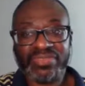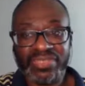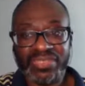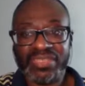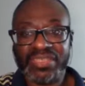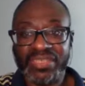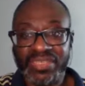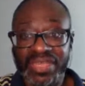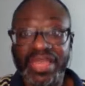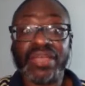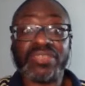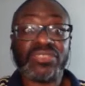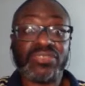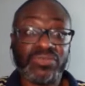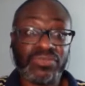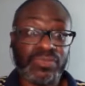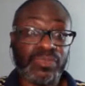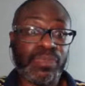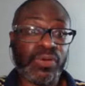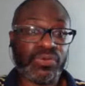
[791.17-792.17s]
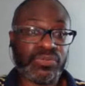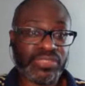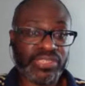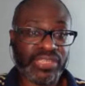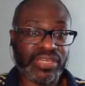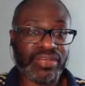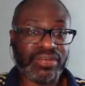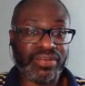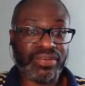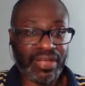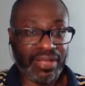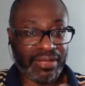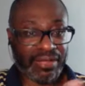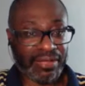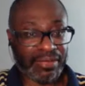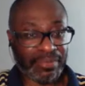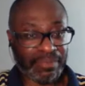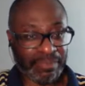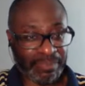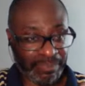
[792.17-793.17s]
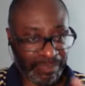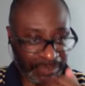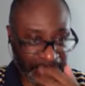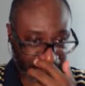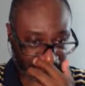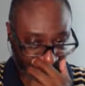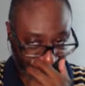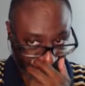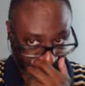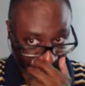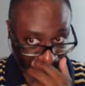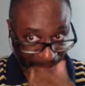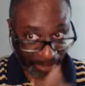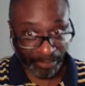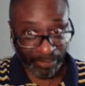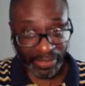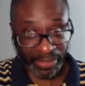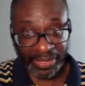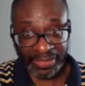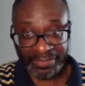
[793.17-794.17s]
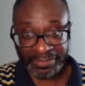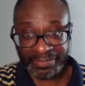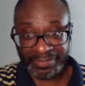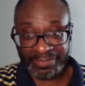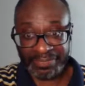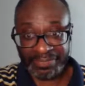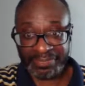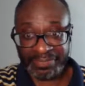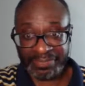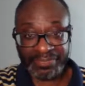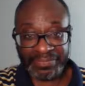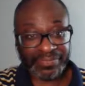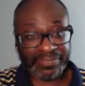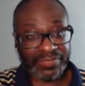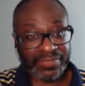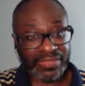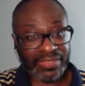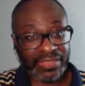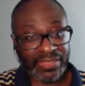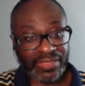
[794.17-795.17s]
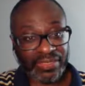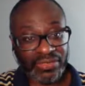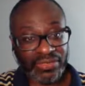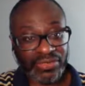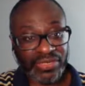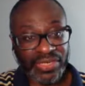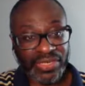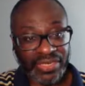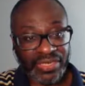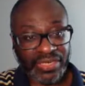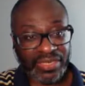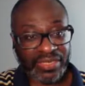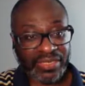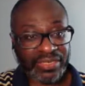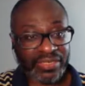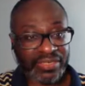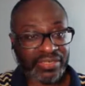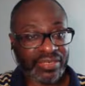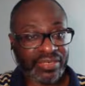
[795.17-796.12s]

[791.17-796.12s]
Yes, we both shall. But you're here.